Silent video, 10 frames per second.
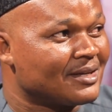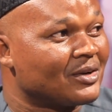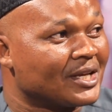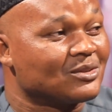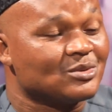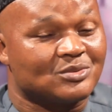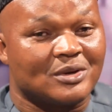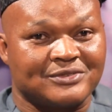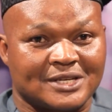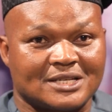Okay,
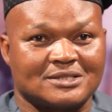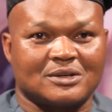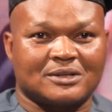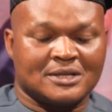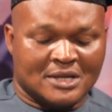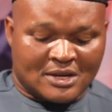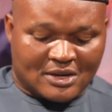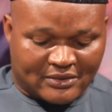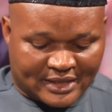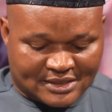12 years. All
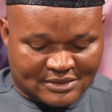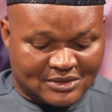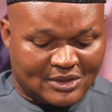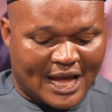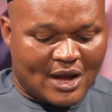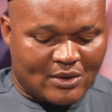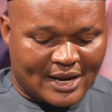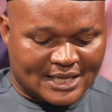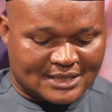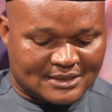right. So how
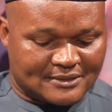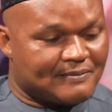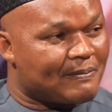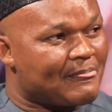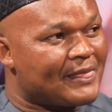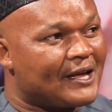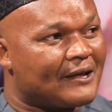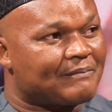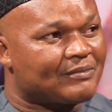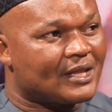
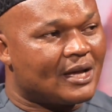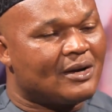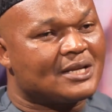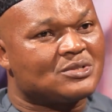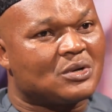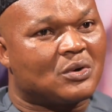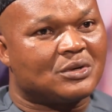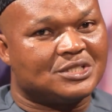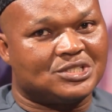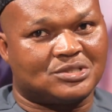has your
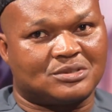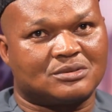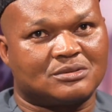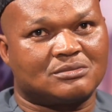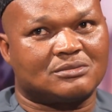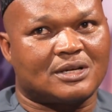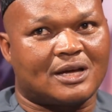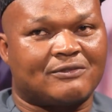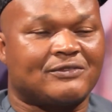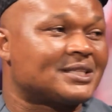condition
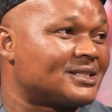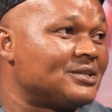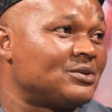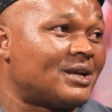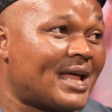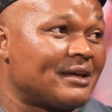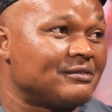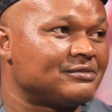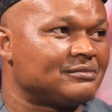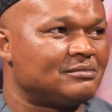affected your
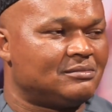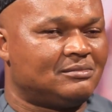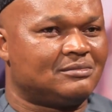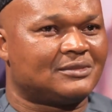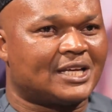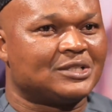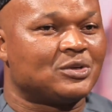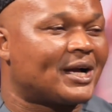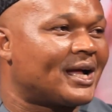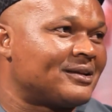life
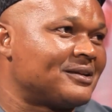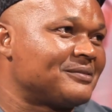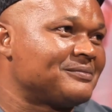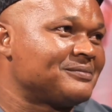and your career?